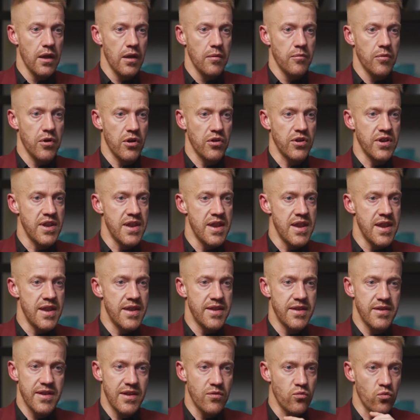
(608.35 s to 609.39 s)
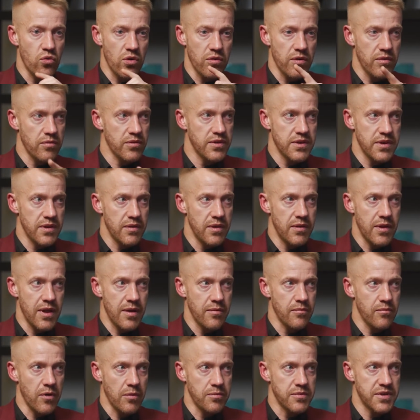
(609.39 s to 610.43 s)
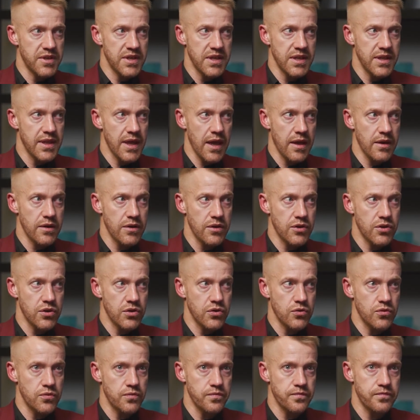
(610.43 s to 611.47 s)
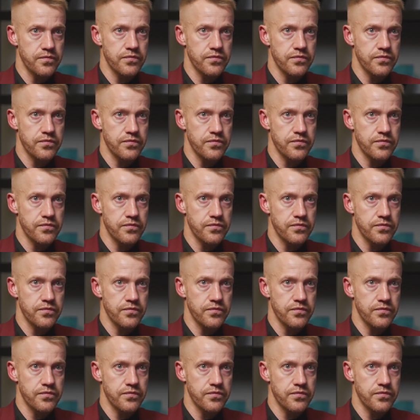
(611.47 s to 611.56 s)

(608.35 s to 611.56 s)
But I didn't want to let Mum see that at all.